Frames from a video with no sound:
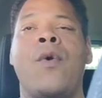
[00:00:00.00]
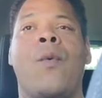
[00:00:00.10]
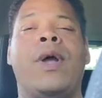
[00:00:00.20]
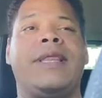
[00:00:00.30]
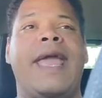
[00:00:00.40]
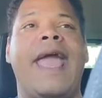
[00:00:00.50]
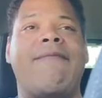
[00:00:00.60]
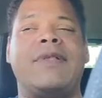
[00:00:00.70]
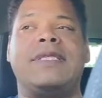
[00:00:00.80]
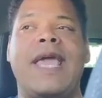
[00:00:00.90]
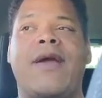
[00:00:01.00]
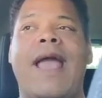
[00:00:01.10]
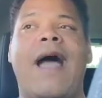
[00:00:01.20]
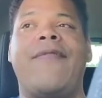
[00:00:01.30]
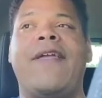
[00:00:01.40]
what they have to say or
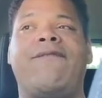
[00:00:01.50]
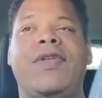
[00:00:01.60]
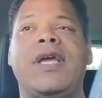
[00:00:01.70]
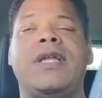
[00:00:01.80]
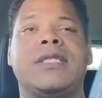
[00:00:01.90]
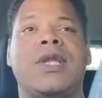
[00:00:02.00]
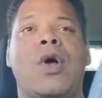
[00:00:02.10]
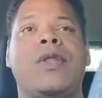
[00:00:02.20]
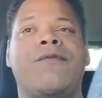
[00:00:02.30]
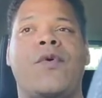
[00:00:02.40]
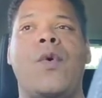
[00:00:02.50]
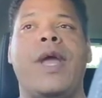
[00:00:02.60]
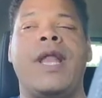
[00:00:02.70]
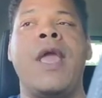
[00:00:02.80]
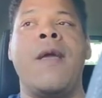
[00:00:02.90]
how they feel is null and
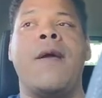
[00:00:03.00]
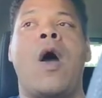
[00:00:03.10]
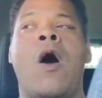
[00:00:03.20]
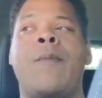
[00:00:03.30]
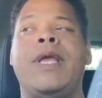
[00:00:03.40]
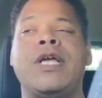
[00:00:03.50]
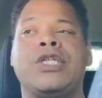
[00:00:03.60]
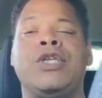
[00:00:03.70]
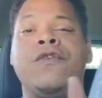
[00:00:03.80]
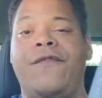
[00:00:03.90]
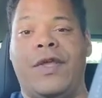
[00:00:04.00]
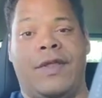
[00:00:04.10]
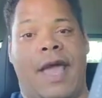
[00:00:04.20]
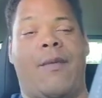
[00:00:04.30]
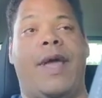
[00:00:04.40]
void, all because you feel
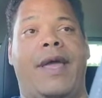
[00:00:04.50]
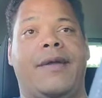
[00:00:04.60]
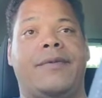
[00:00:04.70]
that way.